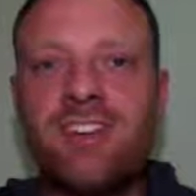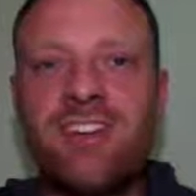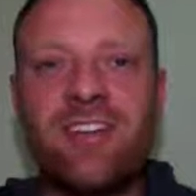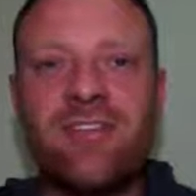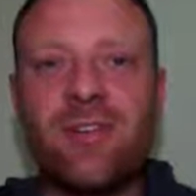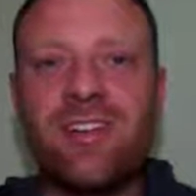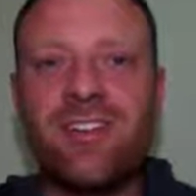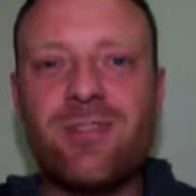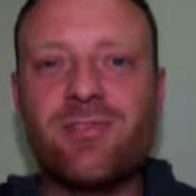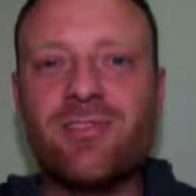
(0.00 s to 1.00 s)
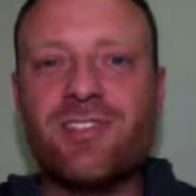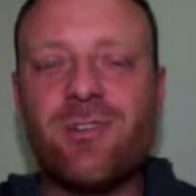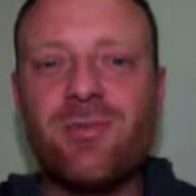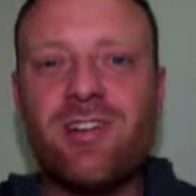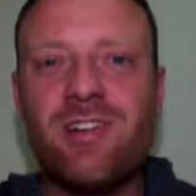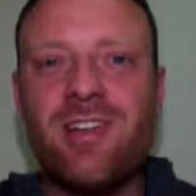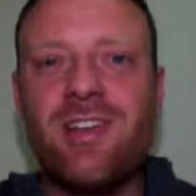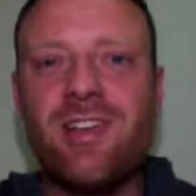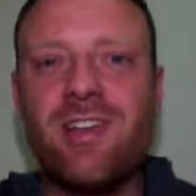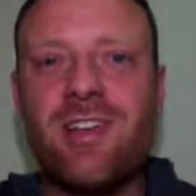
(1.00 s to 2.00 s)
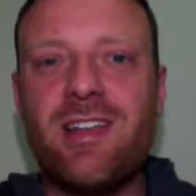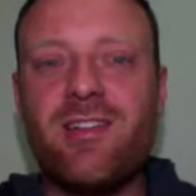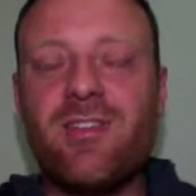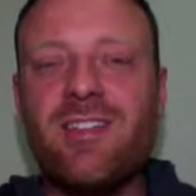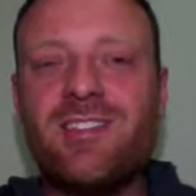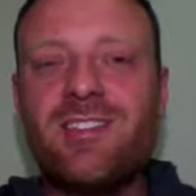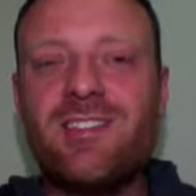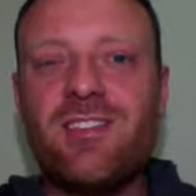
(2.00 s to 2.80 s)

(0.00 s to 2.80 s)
Hi everyone, I'm Chris Hulbert and this is